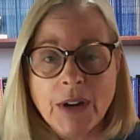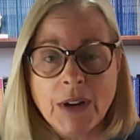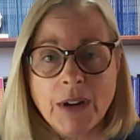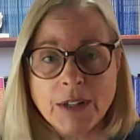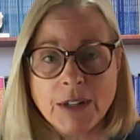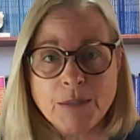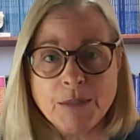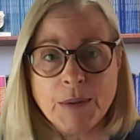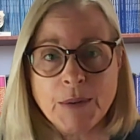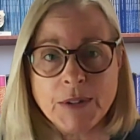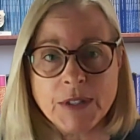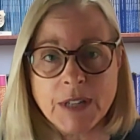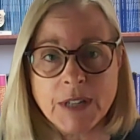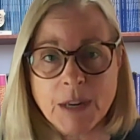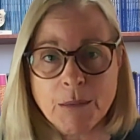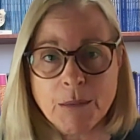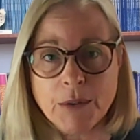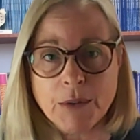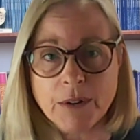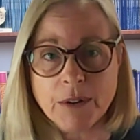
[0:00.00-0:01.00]
I suppose the
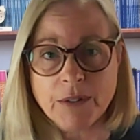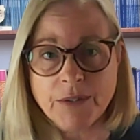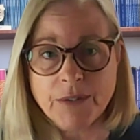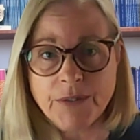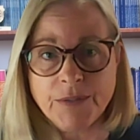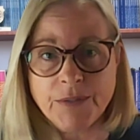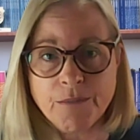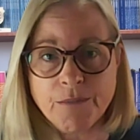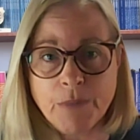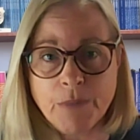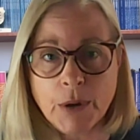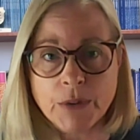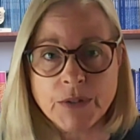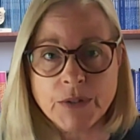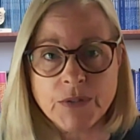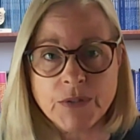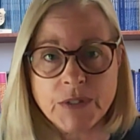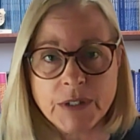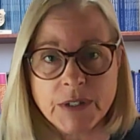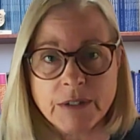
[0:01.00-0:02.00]
number of bowls
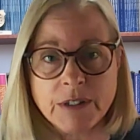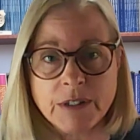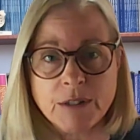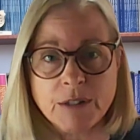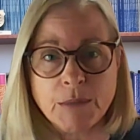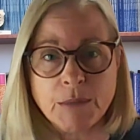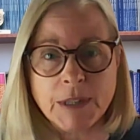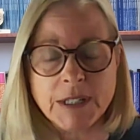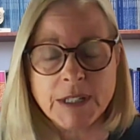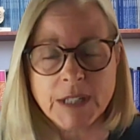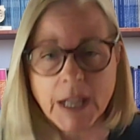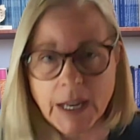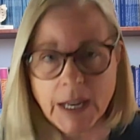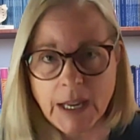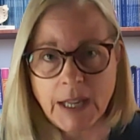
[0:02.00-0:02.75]
of cereal my son